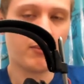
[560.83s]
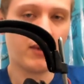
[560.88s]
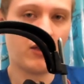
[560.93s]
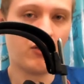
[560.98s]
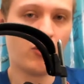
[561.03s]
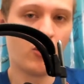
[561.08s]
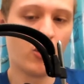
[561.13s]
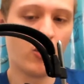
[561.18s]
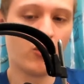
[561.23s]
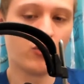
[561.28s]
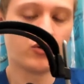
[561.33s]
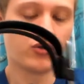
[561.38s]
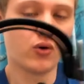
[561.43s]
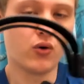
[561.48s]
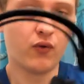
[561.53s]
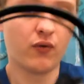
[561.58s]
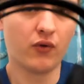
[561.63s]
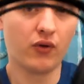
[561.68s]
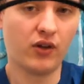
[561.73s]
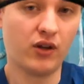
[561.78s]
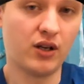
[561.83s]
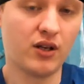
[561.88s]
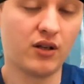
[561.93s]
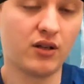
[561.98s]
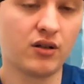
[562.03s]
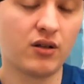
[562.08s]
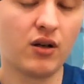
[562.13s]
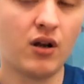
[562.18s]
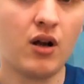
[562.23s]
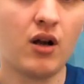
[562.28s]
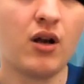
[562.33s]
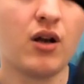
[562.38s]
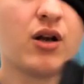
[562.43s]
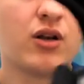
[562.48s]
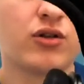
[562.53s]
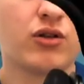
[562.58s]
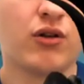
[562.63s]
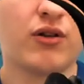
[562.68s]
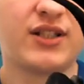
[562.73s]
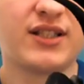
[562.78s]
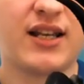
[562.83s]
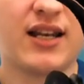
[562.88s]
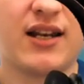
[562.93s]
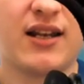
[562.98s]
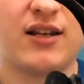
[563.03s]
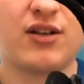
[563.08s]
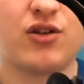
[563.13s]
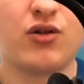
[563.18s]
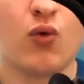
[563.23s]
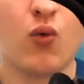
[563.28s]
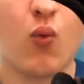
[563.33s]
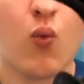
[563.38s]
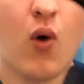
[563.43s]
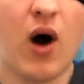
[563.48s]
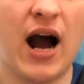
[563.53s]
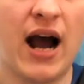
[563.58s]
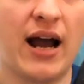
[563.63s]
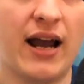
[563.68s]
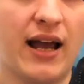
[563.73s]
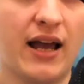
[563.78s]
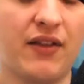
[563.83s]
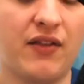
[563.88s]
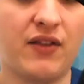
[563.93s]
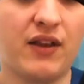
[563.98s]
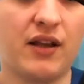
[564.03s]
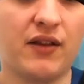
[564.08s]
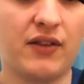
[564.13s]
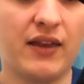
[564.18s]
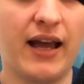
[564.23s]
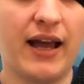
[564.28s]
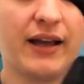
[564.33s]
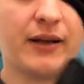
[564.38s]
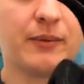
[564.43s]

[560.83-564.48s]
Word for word: those over these. So let's get into why I think that.